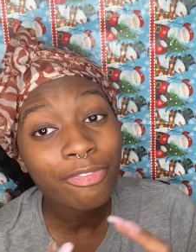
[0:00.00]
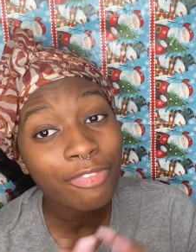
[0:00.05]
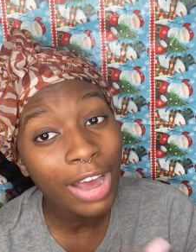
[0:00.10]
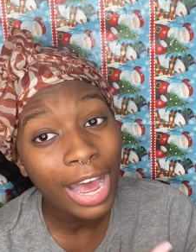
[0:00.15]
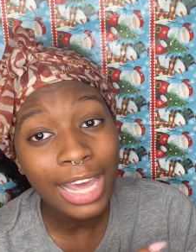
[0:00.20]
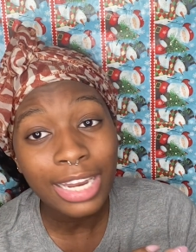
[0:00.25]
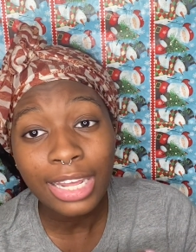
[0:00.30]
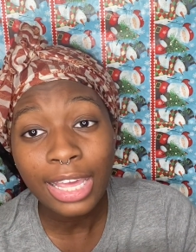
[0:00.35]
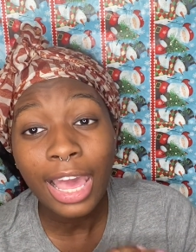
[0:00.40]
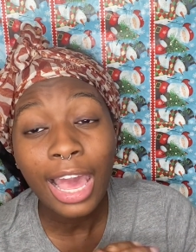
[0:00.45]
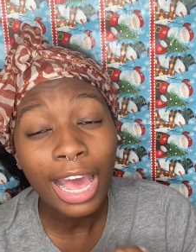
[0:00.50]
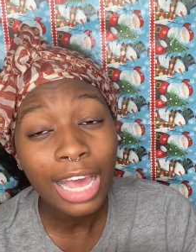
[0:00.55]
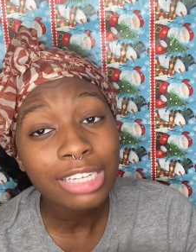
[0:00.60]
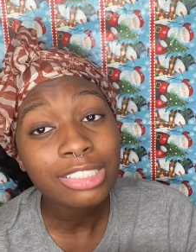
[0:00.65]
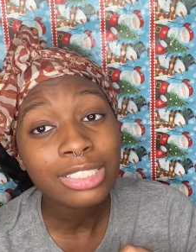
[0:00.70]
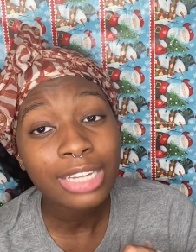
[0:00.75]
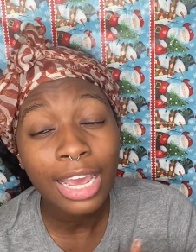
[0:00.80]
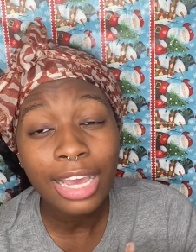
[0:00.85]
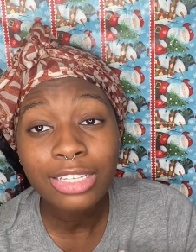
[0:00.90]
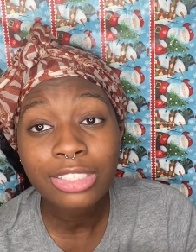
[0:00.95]
Finding
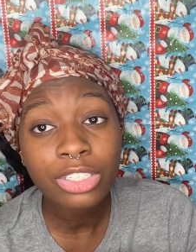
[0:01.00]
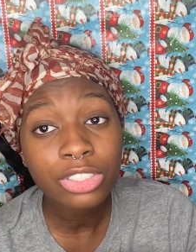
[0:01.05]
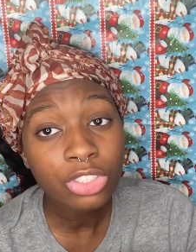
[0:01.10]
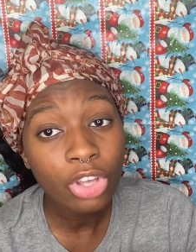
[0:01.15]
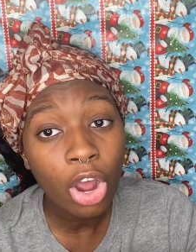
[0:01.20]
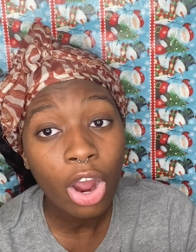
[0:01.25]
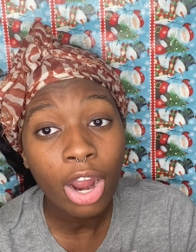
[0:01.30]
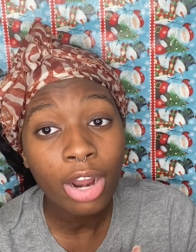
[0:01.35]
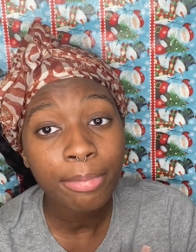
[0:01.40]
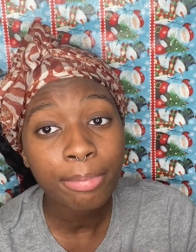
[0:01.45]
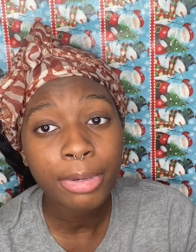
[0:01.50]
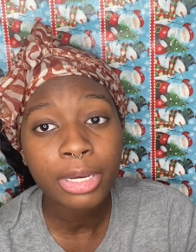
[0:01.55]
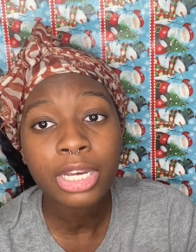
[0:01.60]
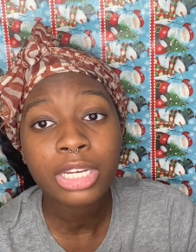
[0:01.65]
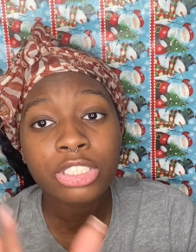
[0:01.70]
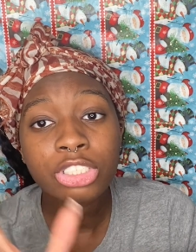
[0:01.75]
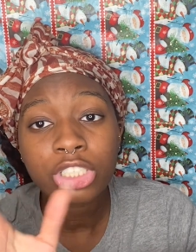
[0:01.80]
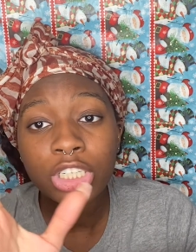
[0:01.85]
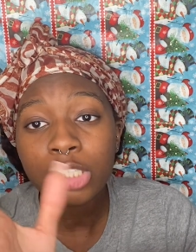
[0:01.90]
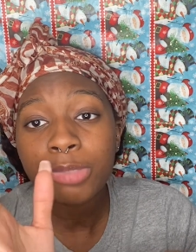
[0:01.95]
hashtags is hard
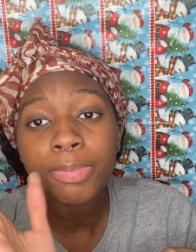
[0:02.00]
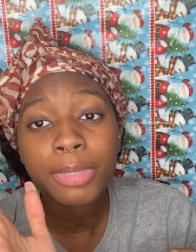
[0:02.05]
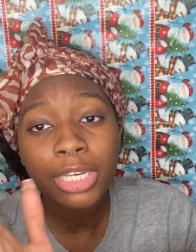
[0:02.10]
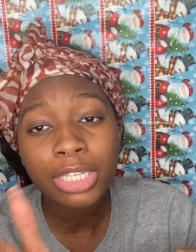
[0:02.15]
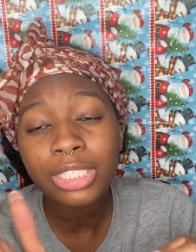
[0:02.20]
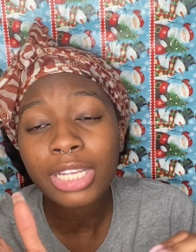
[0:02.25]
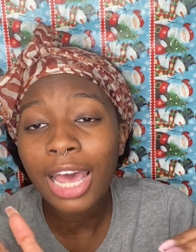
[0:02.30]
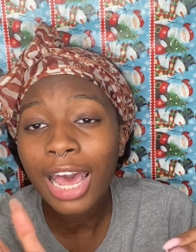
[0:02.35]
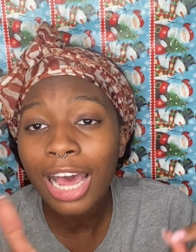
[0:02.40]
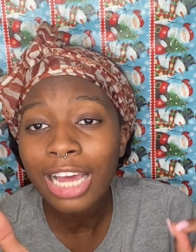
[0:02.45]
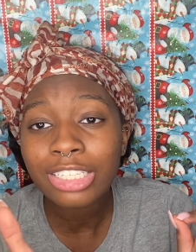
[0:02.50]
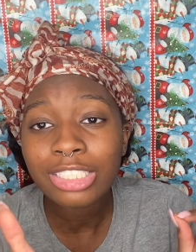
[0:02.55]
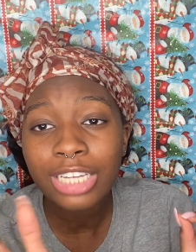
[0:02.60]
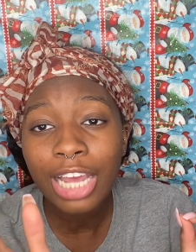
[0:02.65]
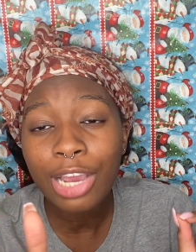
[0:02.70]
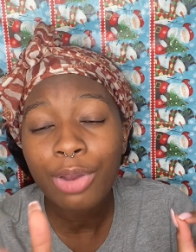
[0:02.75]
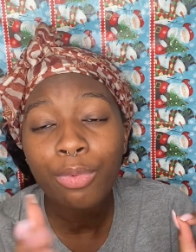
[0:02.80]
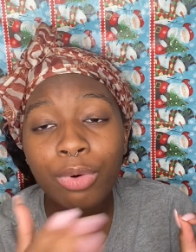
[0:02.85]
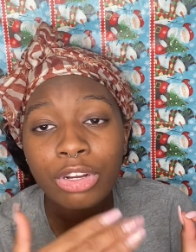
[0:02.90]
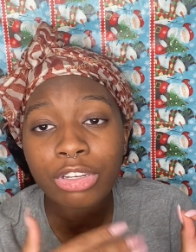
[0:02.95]
because just because a
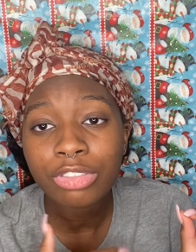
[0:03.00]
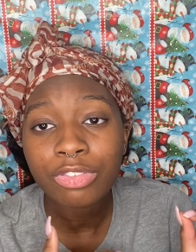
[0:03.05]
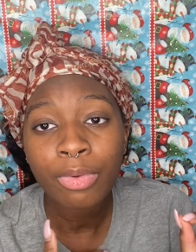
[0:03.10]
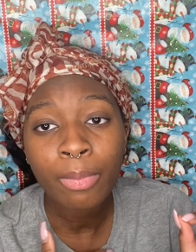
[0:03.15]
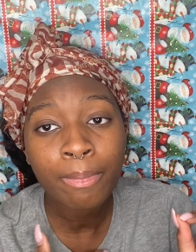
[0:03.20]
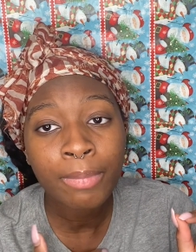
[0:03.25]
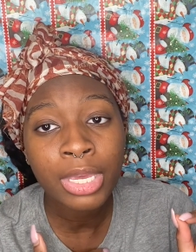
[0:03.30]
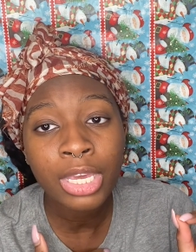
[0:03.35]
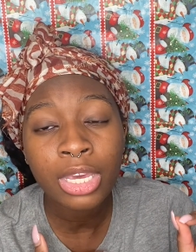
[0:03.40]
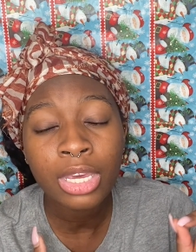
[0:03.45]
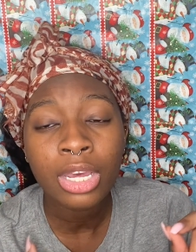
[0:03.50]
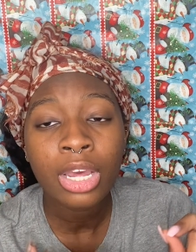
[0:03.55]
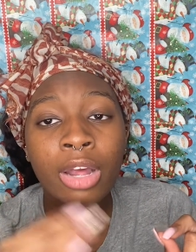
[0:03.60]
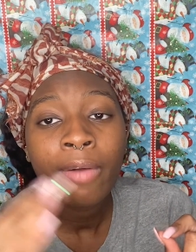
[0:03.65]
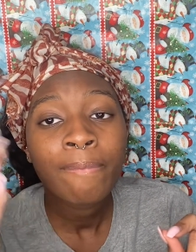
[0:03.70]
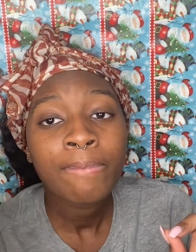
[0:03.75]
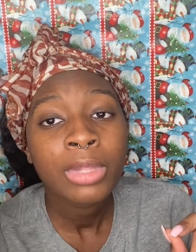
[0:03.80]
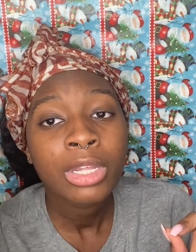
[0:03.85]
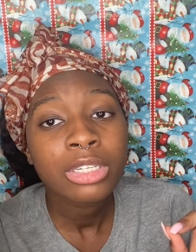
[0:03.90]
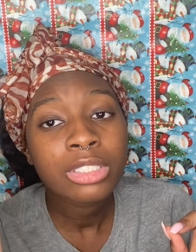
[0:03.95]
hashtag works for me
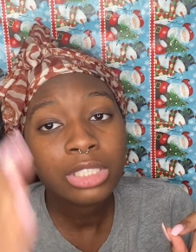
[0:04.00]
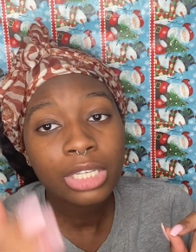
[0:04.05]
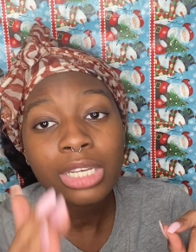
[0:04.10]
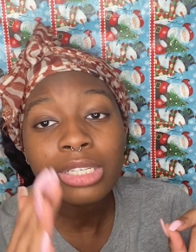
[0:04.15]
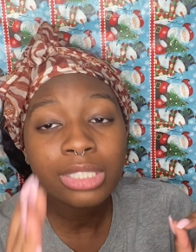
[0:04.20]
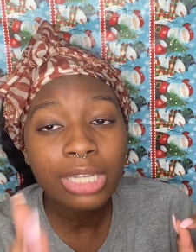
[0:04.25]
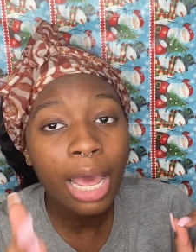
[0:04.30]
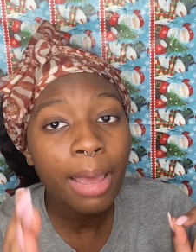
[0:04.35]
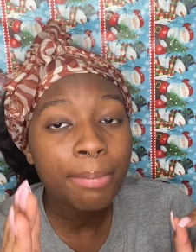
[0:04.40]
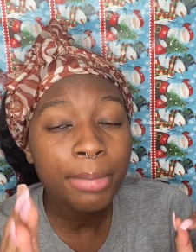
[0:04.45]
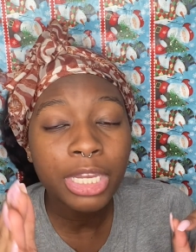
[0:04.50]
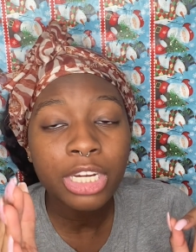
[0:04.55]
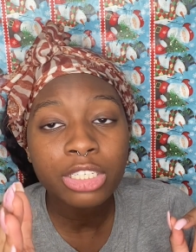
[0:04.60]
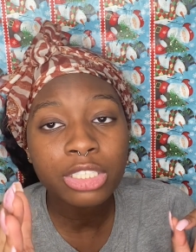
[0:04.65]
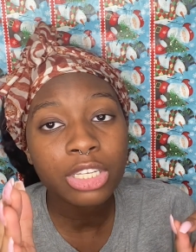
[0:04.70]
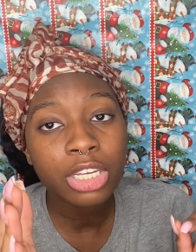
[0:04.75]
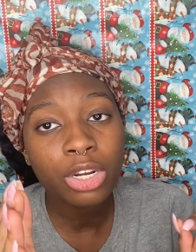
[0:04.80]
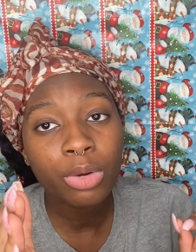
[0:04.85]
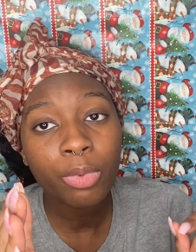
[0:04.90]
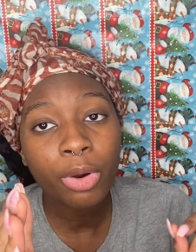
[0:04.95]
does not mean
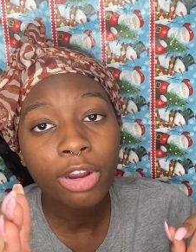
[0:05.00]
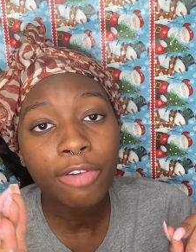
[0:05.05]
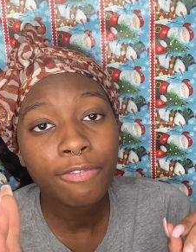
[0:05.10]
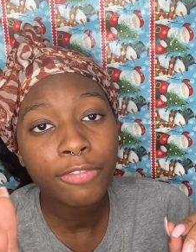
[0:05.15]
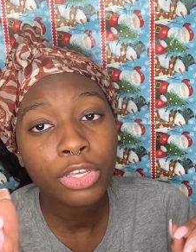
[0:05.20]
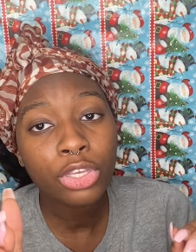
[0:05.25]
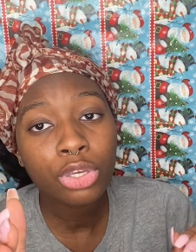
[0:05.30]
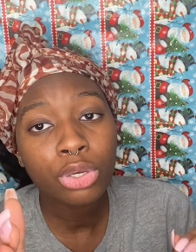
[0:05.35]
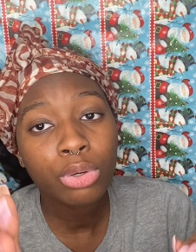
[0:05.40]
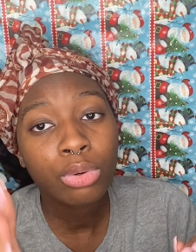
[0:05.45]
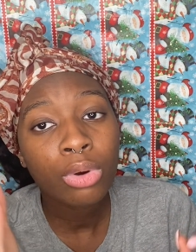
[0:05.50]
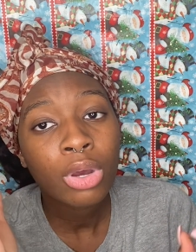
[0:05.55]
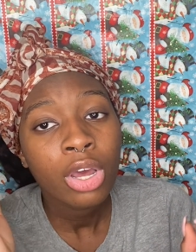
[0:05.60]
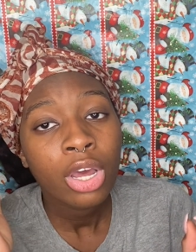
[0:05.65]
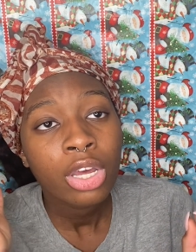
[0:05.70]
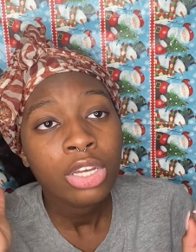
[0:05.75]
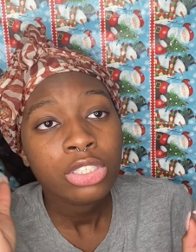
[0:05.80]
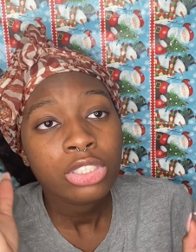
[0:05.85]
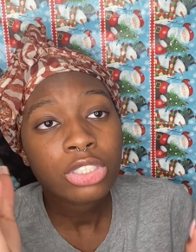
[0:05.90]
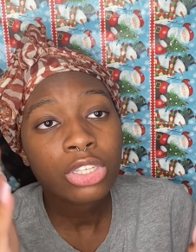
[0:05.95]
it's going to work for you.
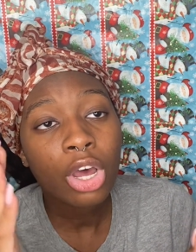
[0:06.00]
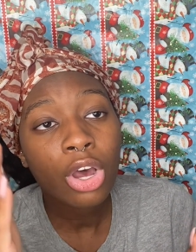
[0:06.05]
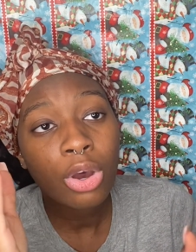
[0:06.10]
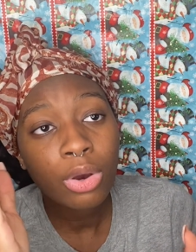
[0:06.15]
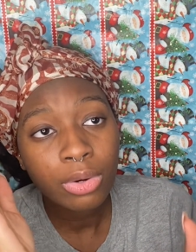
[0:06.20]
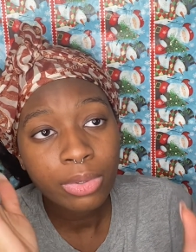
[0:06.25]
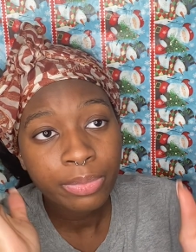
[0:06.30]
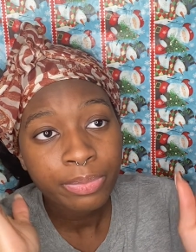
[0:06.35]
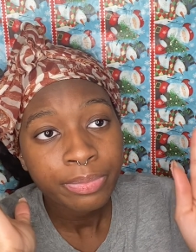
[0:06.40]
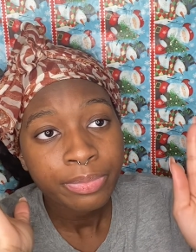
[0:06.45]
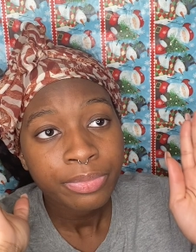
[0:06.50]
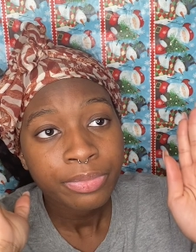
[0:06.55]
So